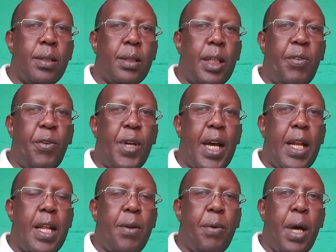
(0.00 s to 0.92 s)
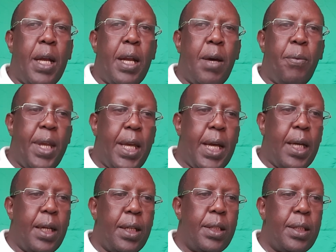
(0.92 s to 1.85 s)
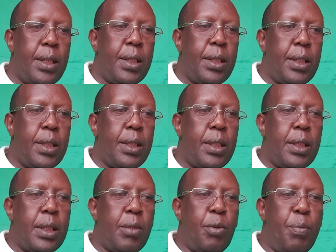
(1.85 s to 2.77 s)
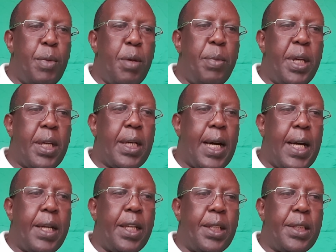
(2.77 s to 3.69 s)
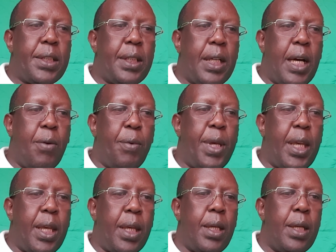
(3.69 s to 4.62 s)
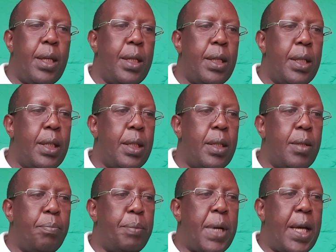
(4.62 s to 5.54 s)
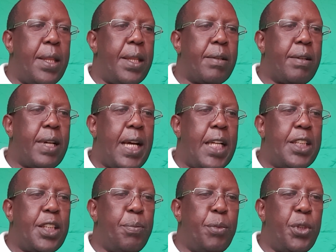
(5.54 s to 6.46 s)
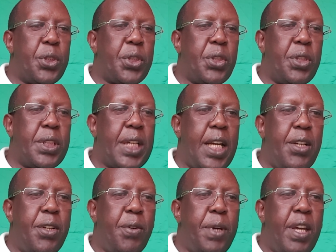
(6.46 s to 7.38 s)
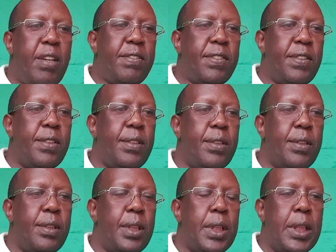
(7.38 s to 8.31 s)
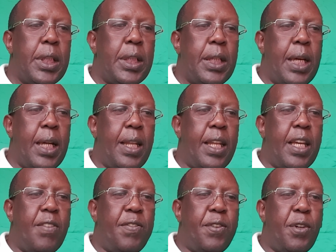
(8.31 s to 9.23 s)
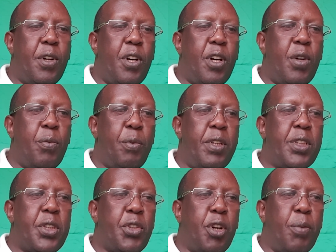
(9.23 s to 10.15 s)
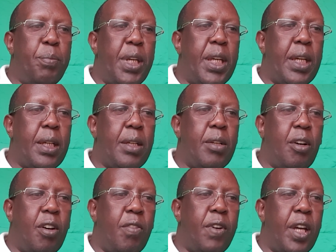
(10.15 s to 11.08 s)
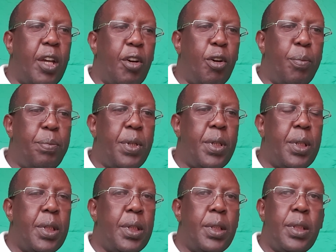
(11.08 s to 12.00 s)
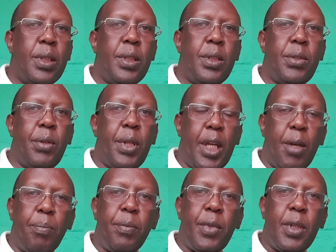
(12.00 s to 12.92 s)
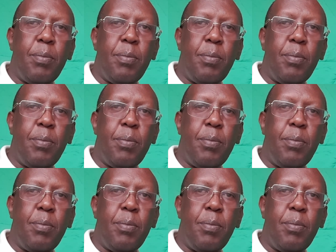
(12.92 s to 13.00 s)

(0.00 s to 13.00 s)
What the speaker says: If we are unaware, we may be carried away by the client's emotional tidal wave, and therefore we stop being of help to them.